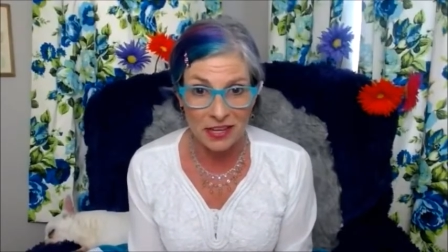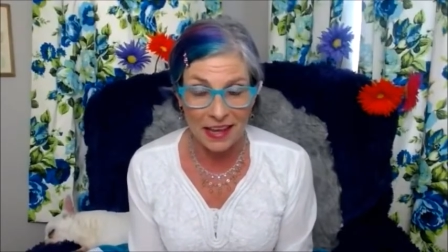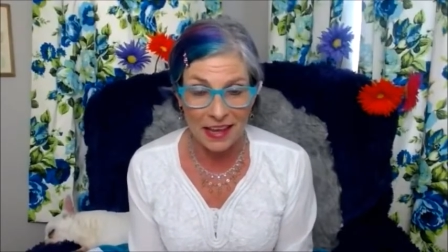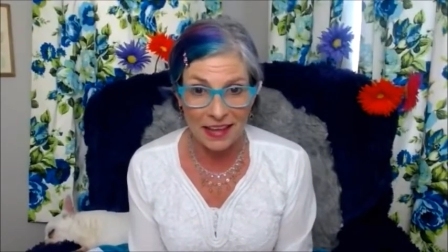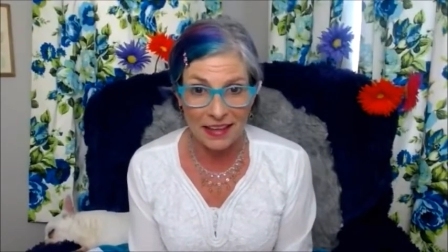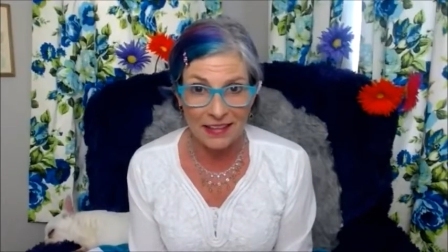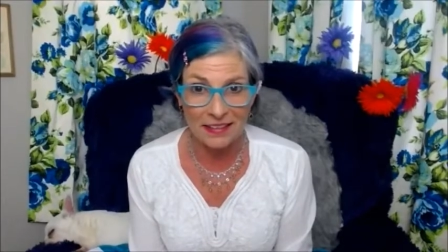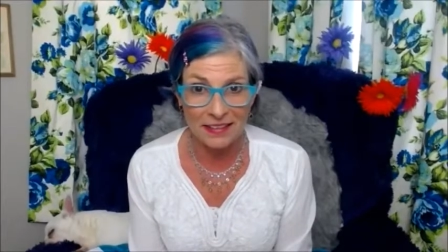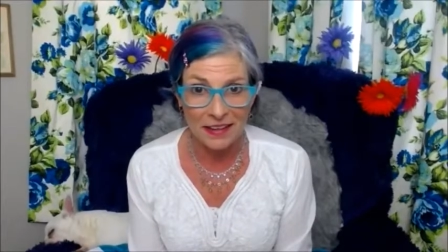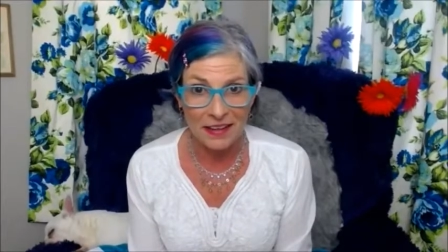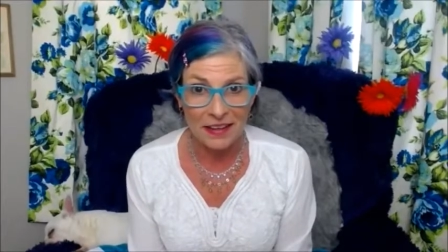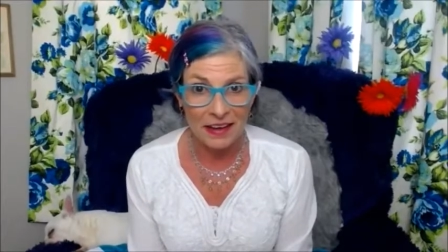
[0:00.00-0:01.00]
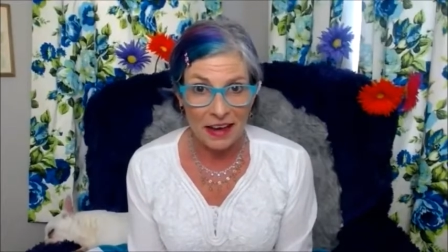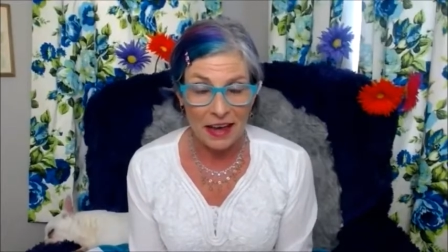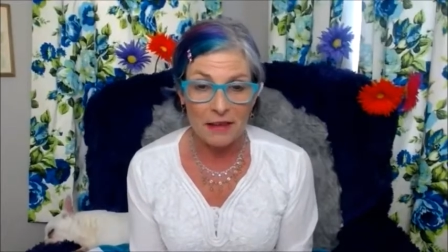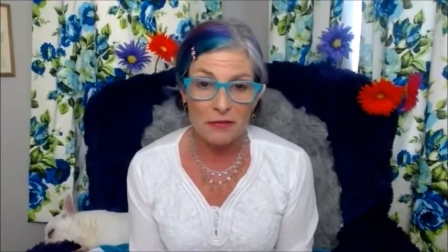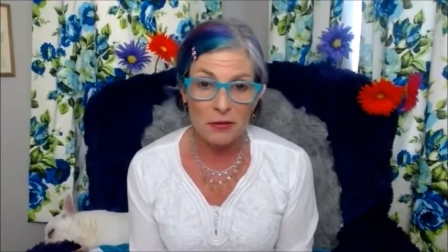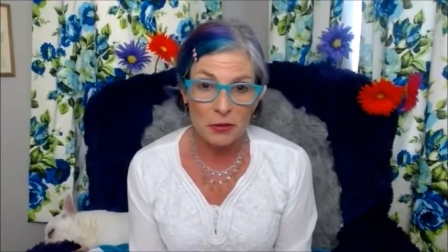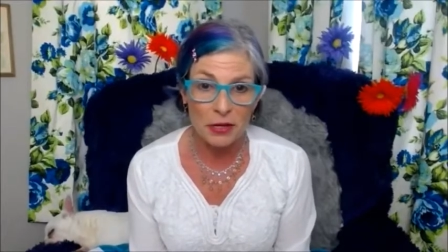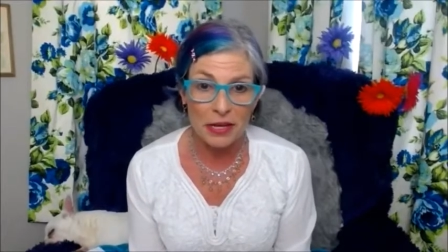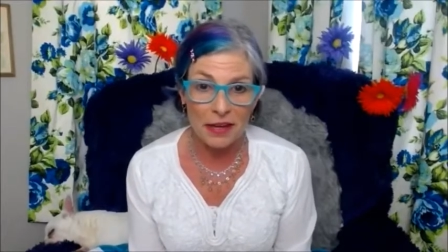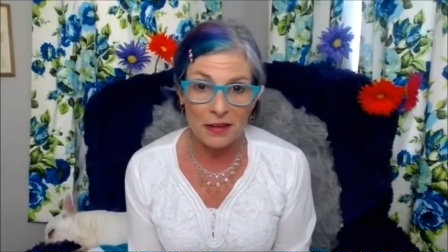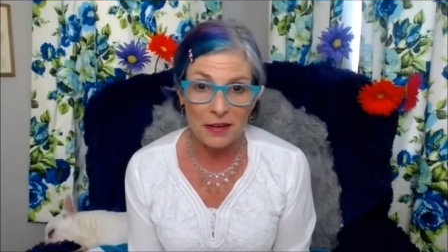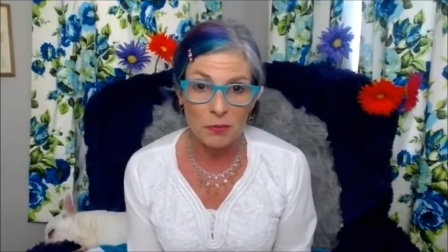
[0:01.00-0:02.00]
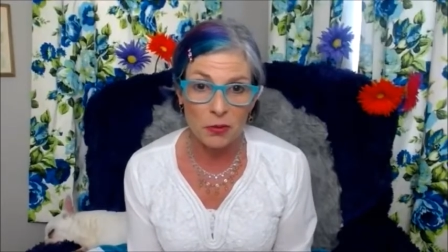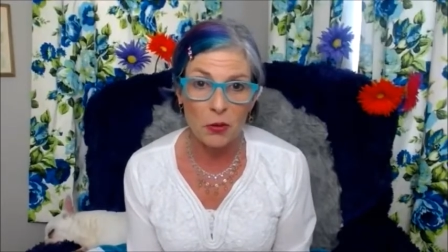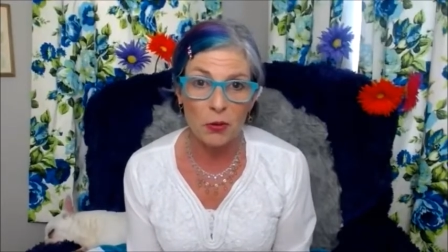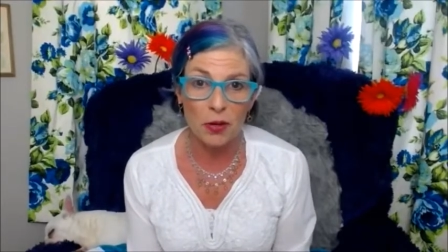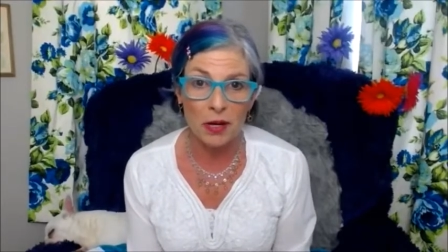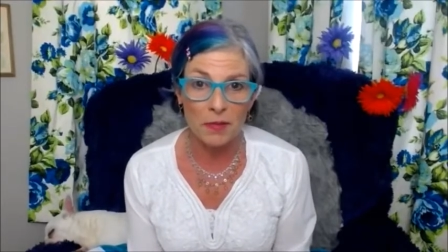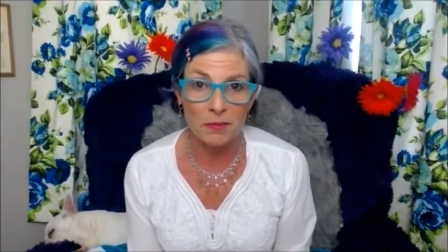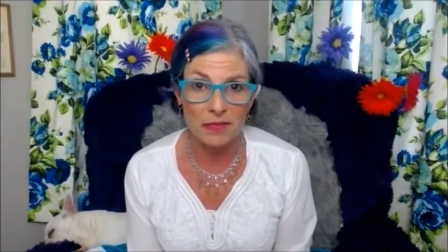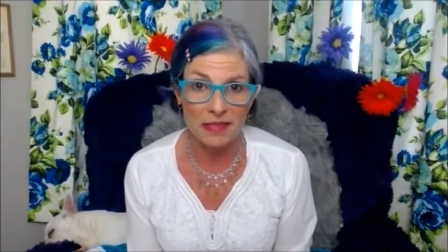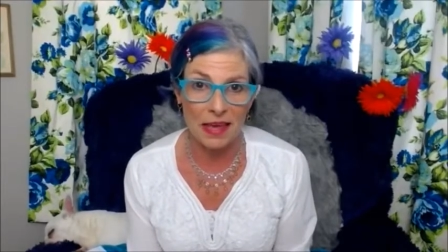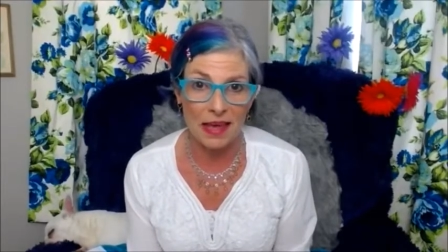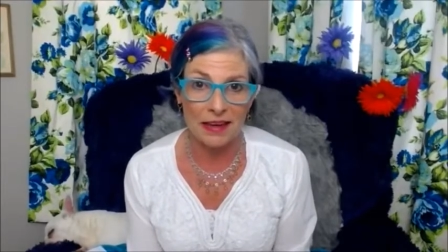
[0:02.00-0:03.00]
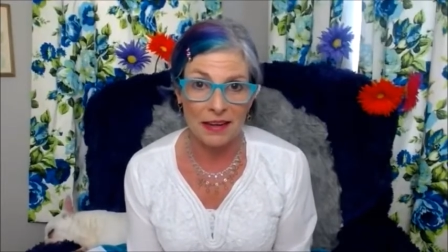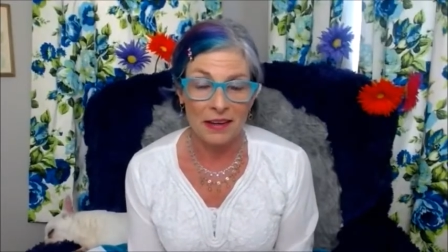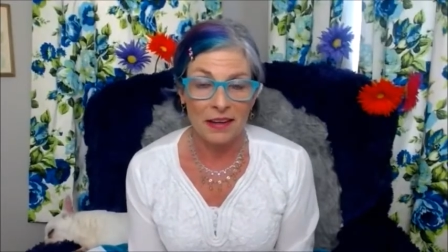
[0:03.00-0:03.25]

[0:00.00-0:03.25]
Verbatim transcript: And I've created programs that